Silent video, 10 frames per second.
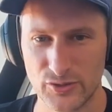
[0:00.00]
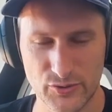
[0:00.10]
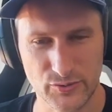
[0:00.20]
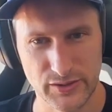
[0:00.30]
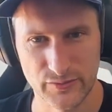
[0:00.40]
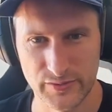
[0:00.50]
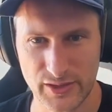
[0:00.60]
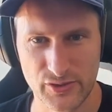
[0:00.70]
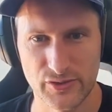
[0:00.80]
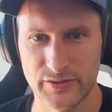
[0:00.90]
track
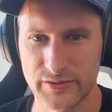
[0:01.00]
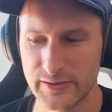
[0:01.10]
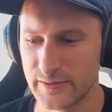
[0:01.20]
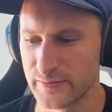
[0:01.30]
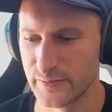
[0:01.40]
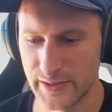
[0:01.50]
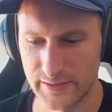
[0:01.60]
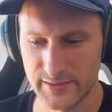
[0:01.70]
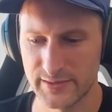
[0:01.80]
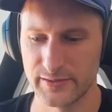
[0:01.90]
transaction and we
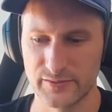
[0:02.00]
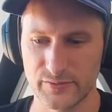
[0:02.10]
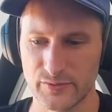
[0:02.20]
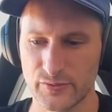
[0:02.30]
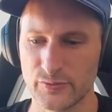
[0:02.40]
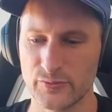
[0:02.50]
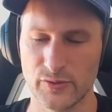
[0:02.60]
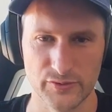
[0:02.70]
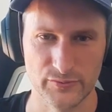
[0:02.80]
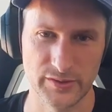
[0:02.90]
can see who
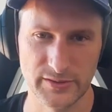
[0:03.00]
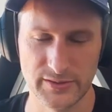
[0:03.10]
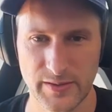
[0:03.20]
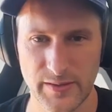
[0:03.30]
own what.